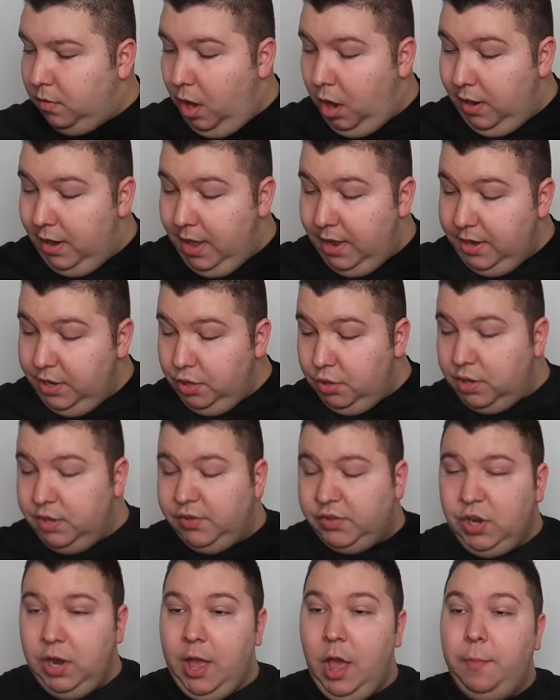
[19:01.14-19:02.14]
All right, honey, you can
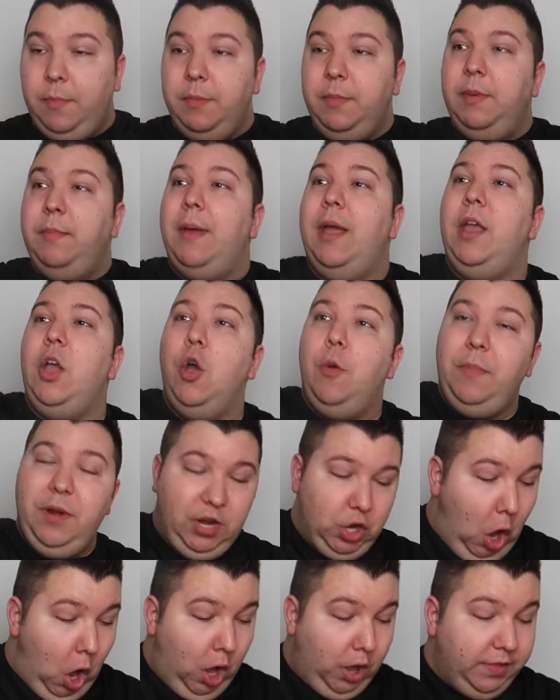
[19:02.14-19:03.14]
start helping me by
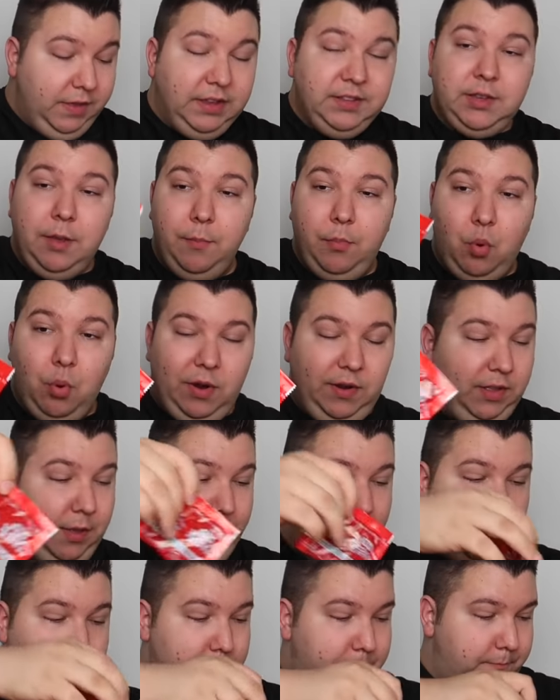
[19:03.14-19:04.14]
opening all these and pouring them
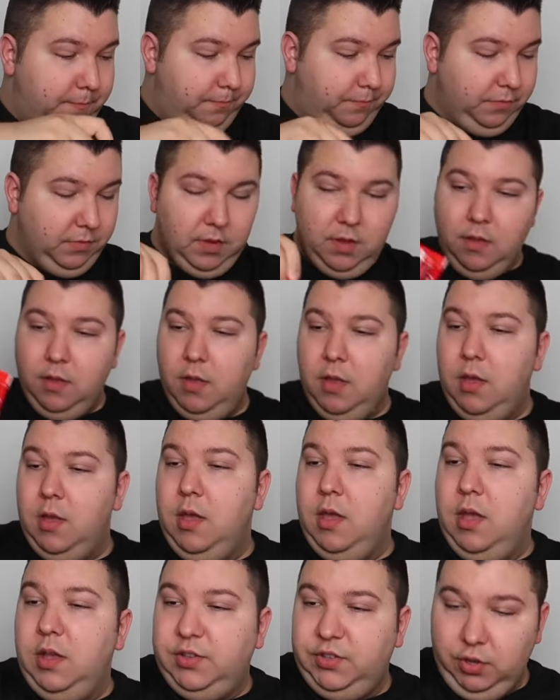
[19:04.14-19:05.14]
in. Yeah.
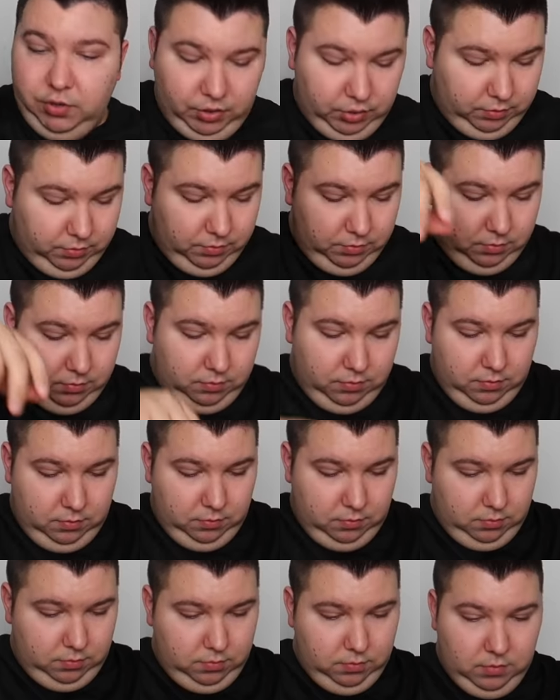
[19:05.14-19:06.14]
So,
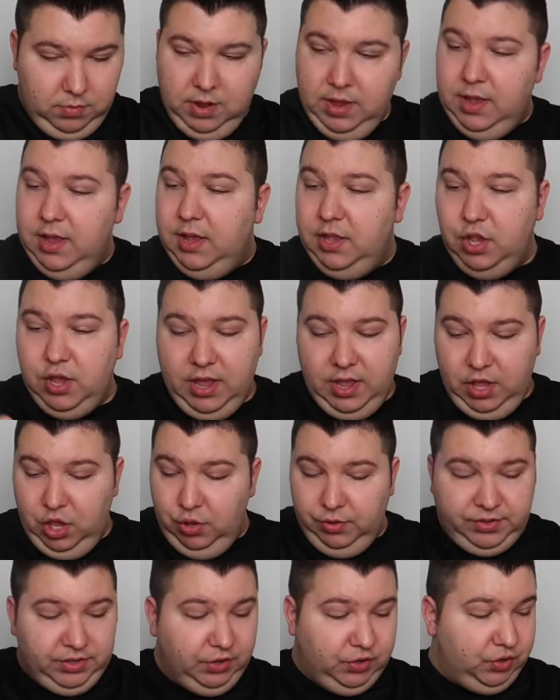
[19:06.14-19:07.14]
scissors? You can
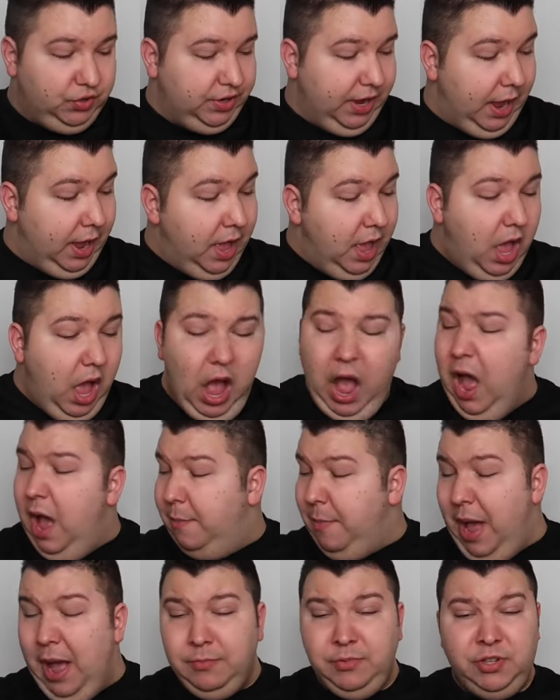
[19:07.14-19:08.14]
use scissors, yeah.
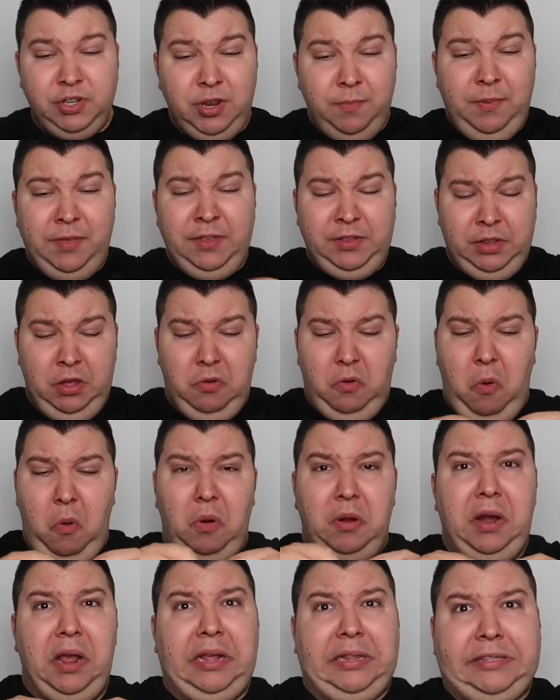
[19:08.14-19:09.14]
I'm just gonna put these little
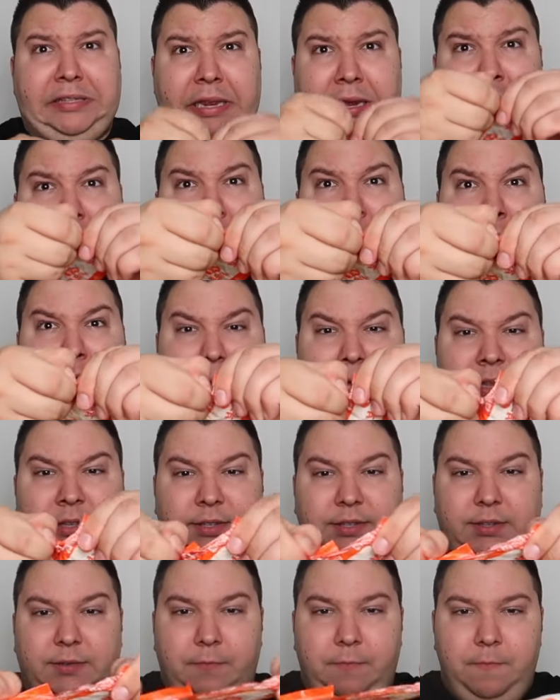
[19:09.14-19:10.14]
corn nuggets in here, I
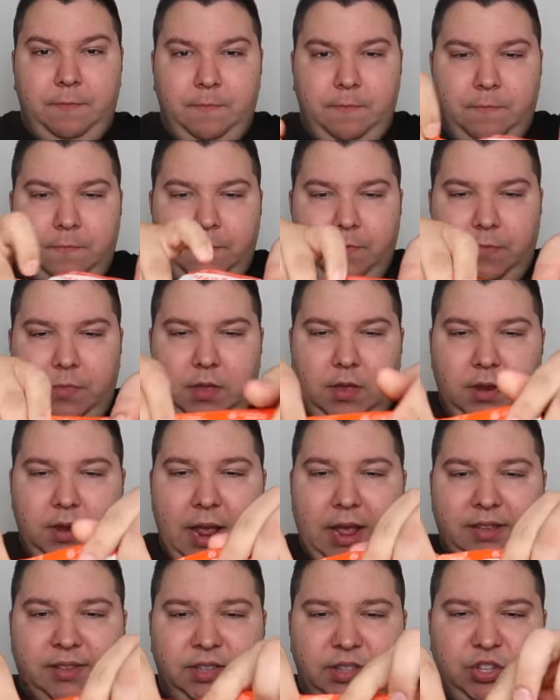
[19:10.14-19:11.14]
guess.
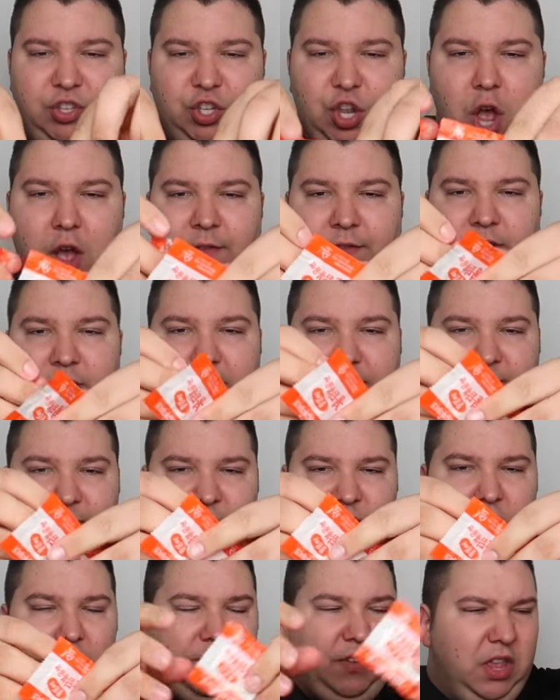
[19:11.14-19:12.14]
Nice and soft, nice and
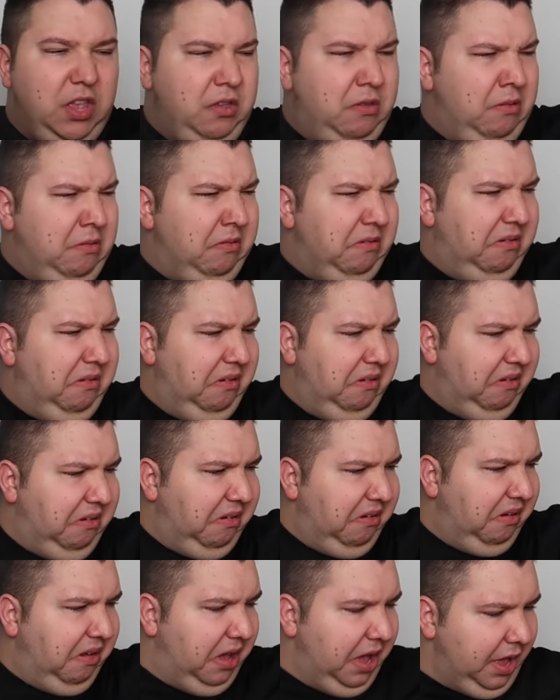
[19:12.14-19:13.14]
soft.
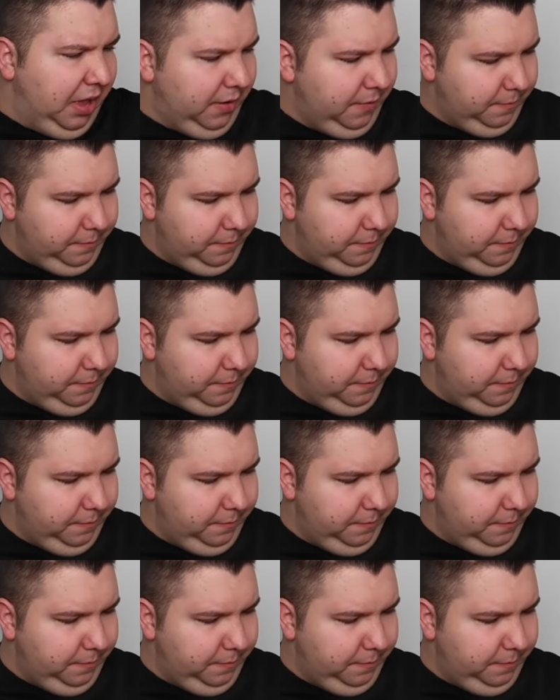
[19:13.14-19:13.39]
Ooh.